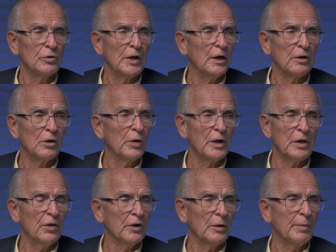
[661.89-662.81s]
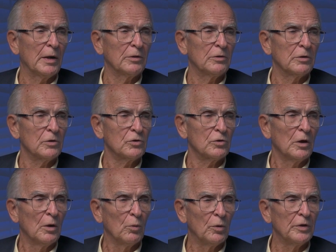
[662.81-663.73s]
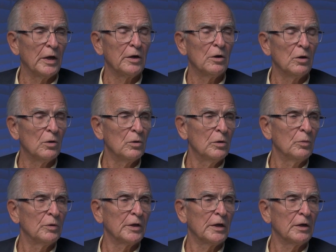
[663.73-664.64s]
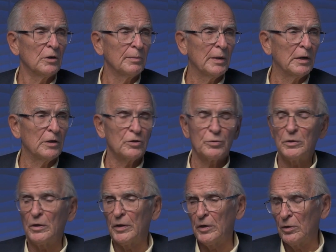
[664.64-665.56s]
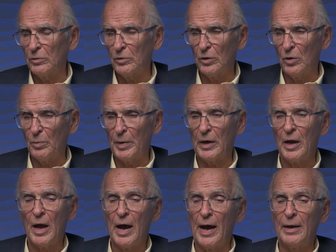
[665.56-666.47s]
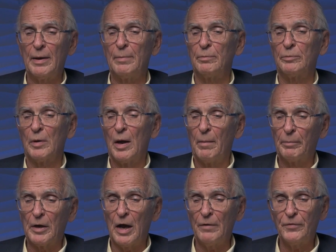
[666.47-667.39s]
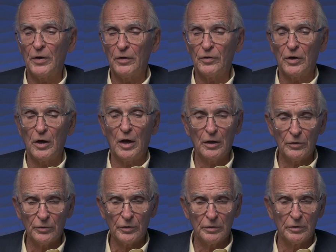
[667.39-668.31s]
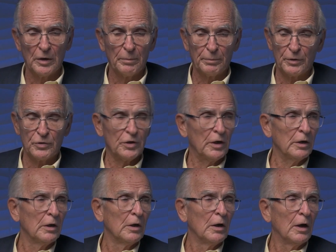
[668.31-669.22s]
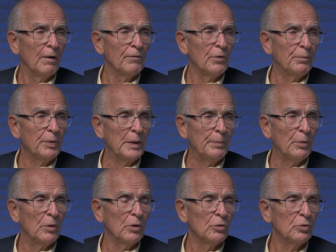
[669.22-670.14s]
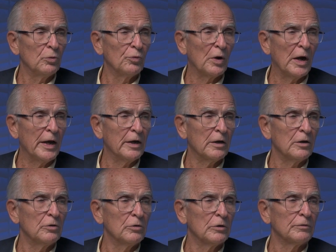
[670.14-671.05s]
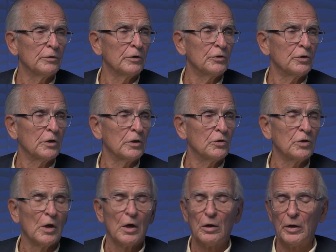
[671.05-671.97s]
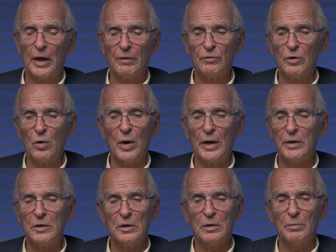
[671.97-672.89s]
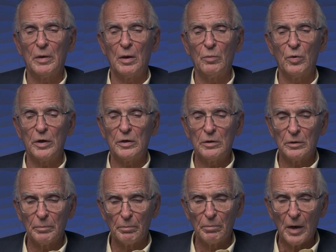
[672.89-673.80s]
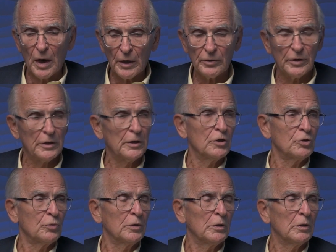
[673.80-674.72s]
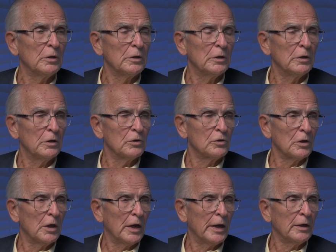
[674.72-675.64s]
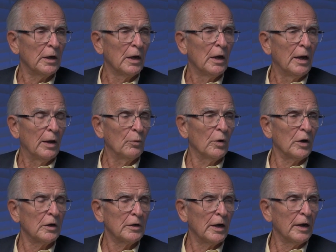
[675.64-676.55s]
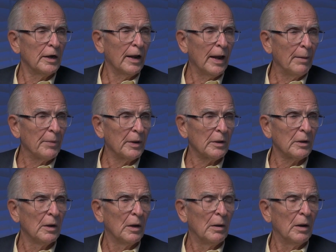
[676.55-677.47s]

not know anything about this. When they hear about Israel, they don't know. But I am confident that 100% of the people who riot at universities have no idea of what modern Israel is like and what a dynamic